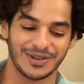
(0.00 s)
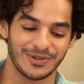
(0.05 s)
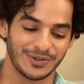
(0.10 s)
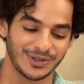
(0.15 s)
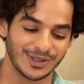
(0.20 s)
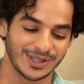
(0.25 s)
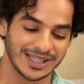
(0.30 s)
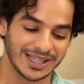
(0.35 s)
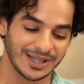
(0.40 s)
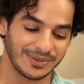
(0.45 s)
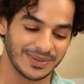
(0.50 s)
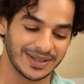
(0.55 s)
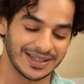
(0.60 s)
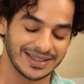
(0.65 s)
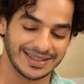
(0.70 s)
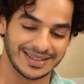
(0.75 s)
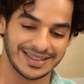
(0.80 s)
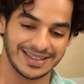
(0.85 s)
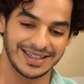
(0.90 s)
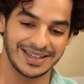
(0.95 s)
for
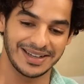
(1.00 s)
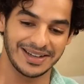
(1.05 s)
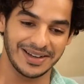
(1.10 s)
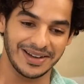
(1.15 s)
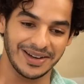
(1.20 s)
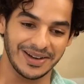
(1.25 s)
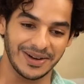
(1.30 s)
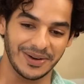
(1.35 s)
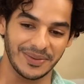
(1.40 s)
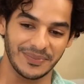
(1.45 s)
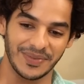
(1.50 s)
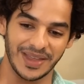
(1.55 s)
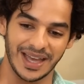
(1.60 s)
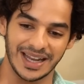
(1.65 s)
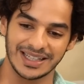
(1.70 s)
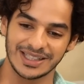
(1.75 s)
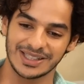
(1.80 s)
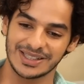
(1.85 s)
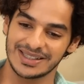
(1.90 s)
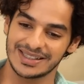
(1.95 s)
cinema, um,
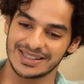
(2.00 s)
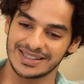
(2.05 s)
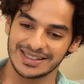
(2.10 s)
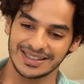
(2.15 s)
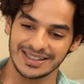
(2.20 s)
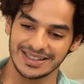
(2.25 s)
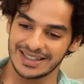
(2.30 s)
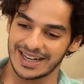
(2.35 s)
and it's,